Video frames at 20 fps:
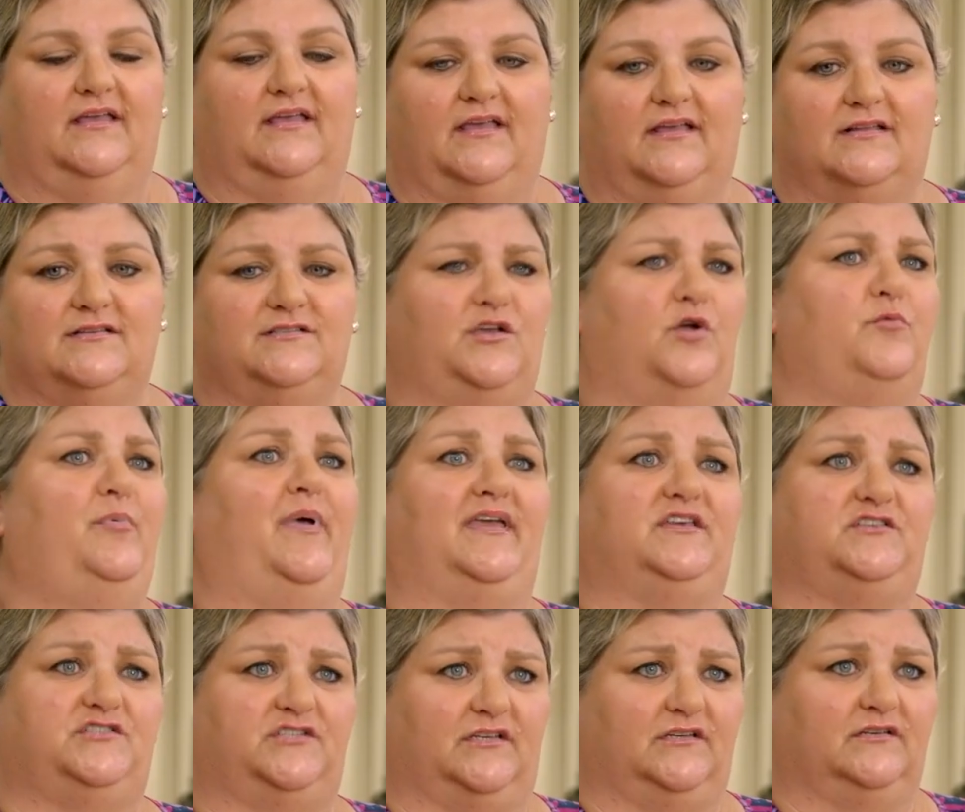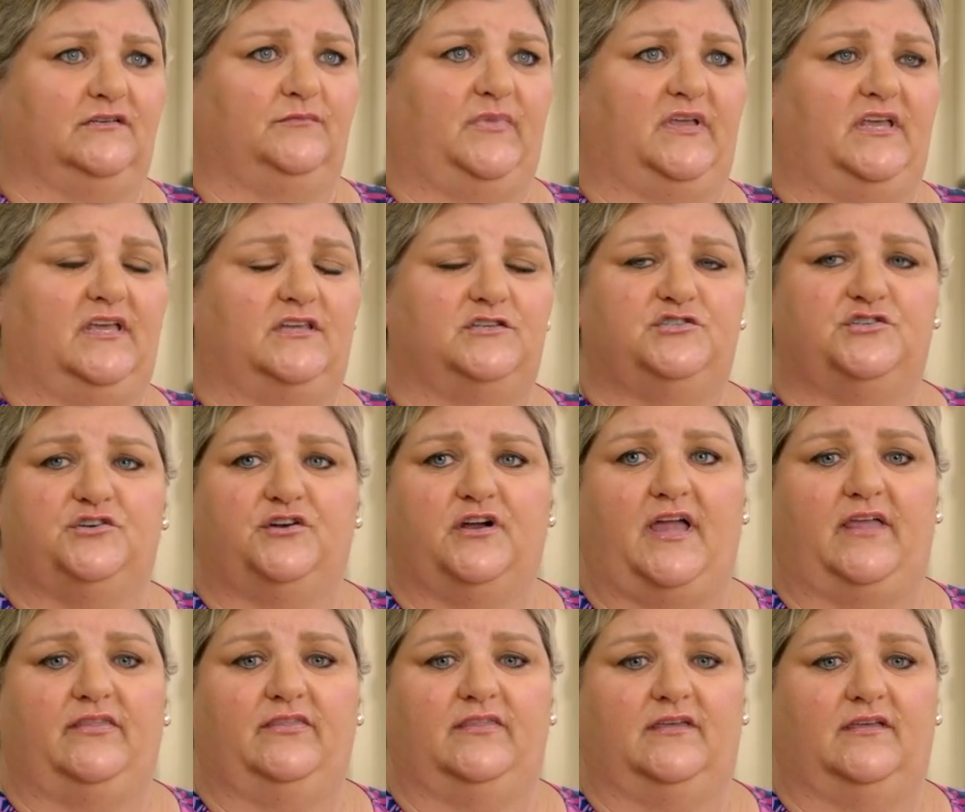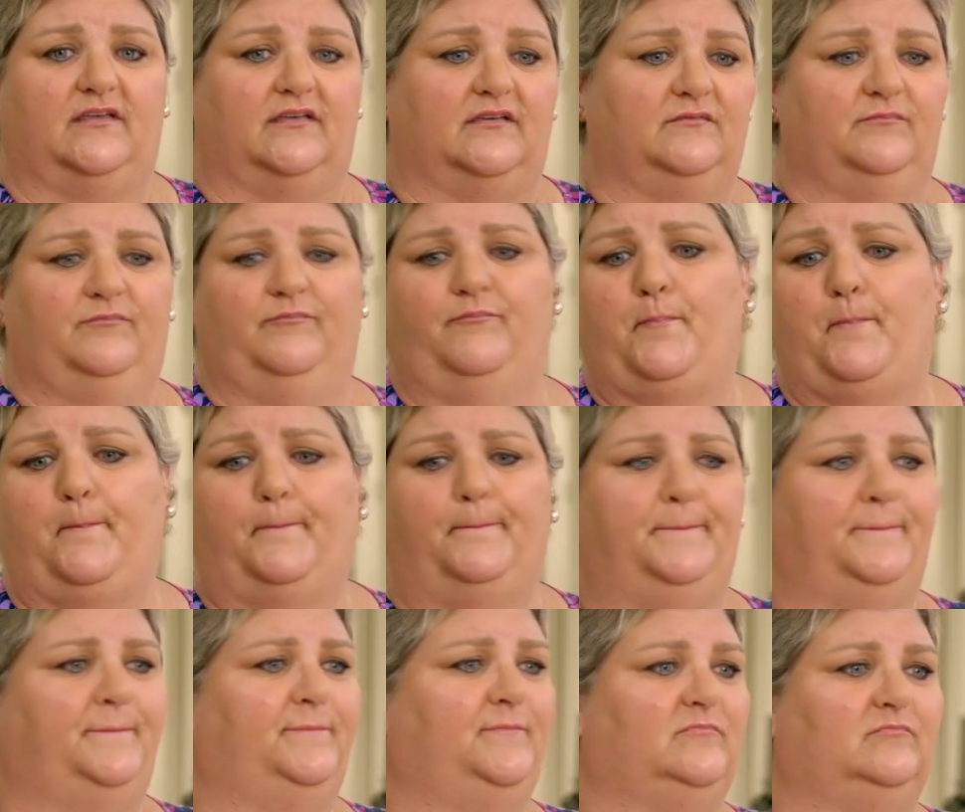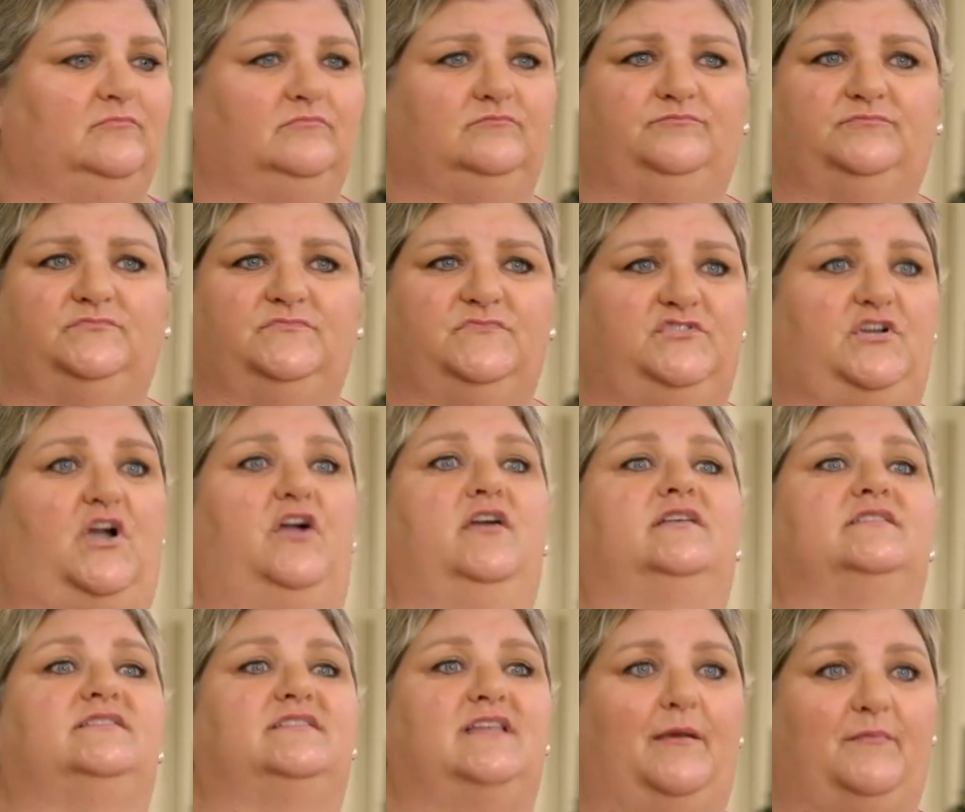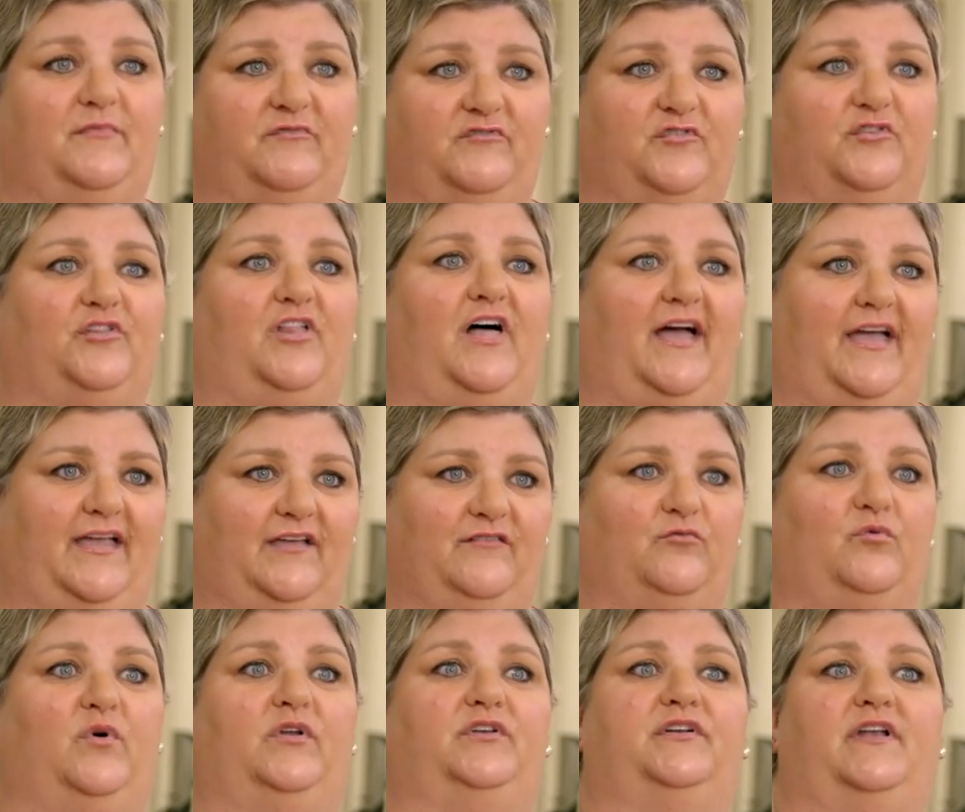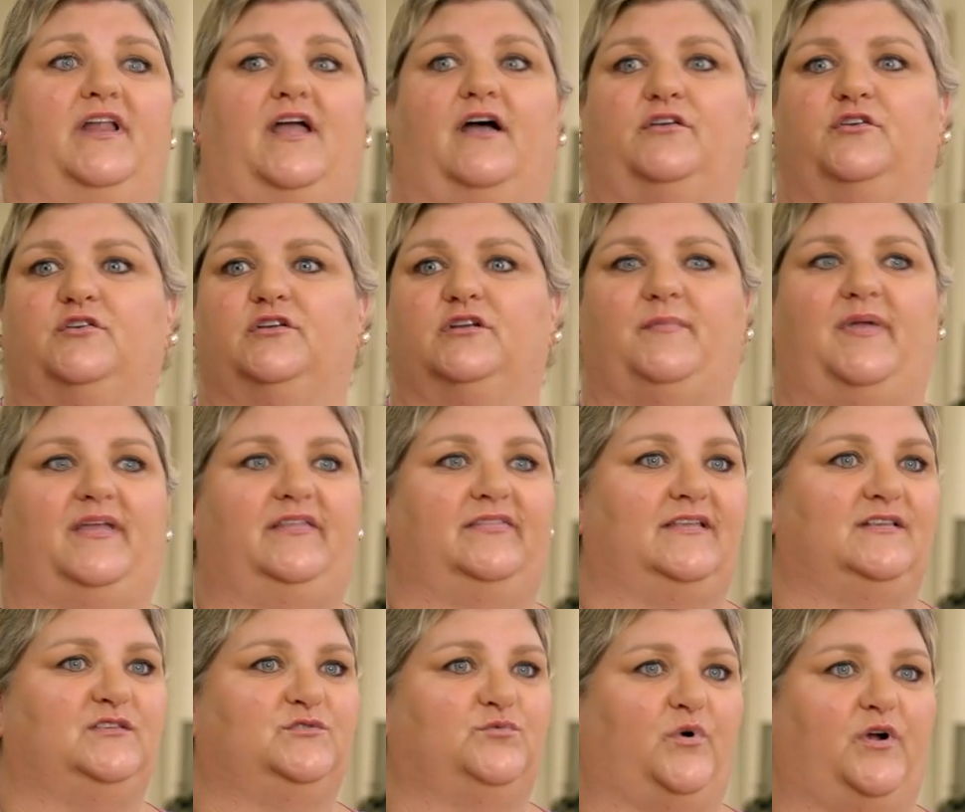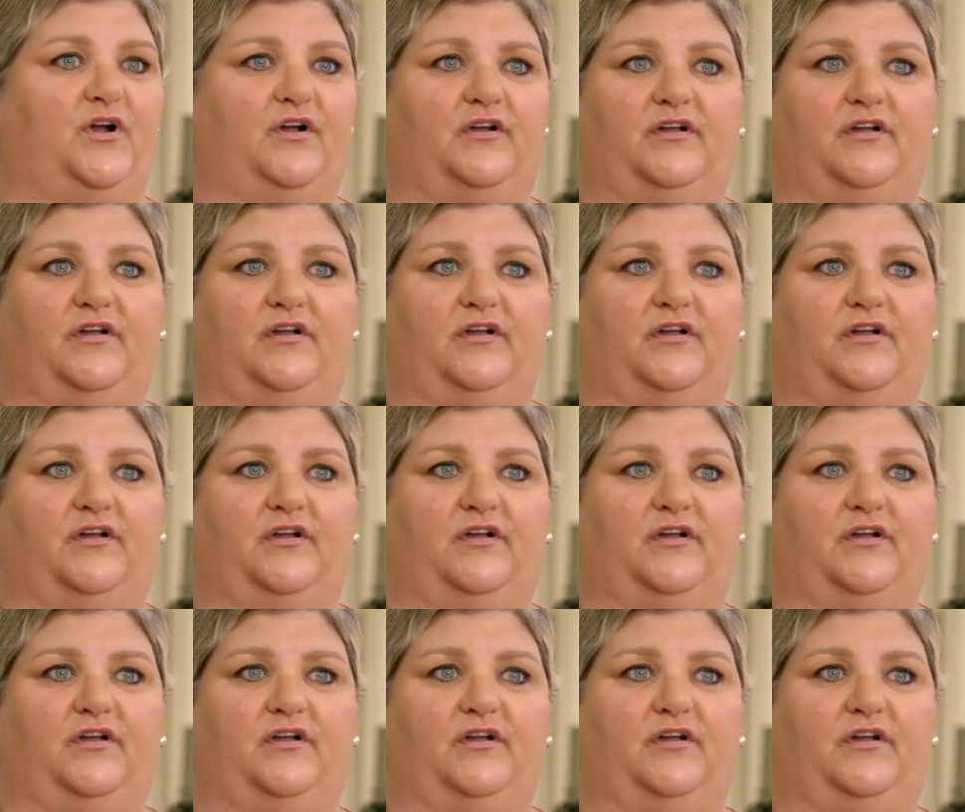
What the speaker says: and so patient, because you're at the darkest time of your life wondering how you're going to make things work,